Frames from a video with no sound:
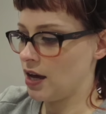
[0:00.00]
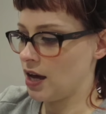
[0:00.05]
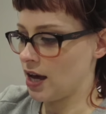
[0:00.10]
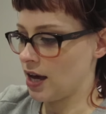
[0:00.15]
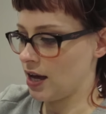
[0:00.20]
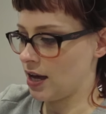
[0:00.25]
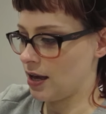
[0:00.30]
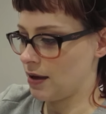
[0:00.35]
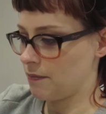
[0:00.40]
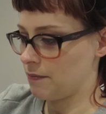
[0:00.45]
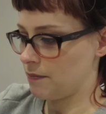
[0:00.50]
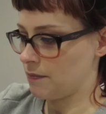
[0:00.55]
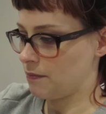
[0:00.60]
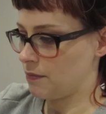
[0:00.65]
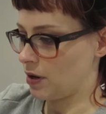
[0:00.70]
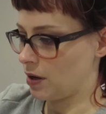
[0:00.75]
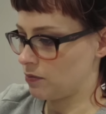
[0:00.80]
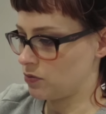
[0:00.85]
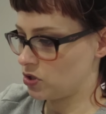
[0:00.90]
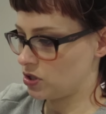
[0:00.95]
Um,
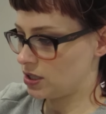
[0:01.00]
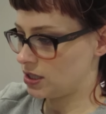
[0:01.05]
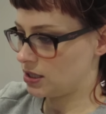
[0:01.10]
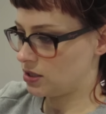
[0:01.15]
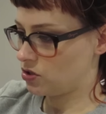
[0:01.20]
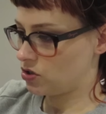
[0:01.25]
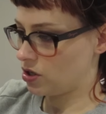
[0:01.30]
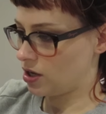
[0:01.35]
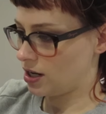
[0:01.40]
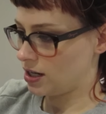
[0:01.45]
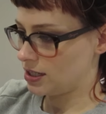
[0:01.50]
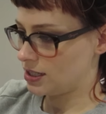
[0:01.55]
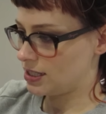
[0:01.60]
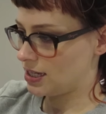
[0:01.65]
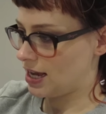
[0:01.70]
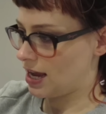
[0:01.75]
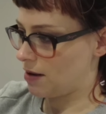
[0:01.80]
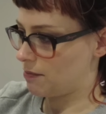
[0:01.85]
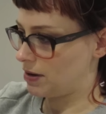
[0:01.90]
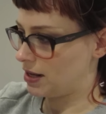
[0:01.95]
but I'm just trying to
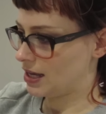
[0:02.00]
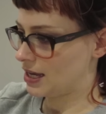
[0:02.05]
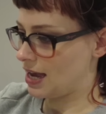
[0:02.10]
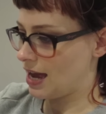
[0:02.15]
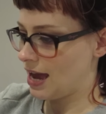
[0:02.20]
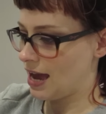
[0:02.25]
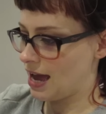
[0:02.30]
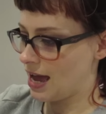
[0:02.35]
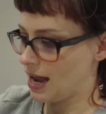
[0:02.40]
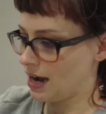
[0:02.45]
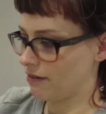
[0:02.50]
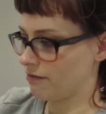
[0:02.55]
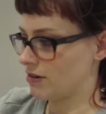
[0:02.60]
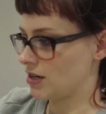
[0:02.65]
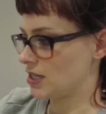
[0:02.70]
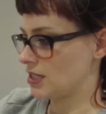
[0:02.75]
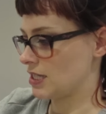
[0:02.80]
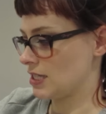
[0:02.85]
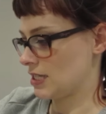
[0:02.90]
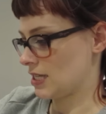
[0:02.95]
see how many
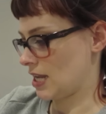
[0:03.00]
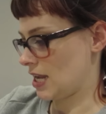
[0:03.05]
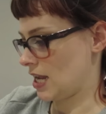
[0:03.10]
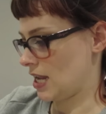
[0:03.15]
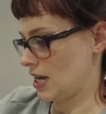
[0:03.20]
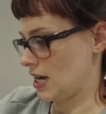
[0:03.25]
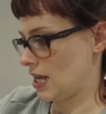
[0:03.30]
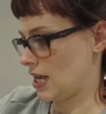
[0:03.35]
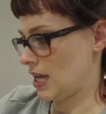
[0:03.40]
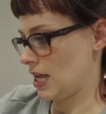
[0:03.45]
calories is it in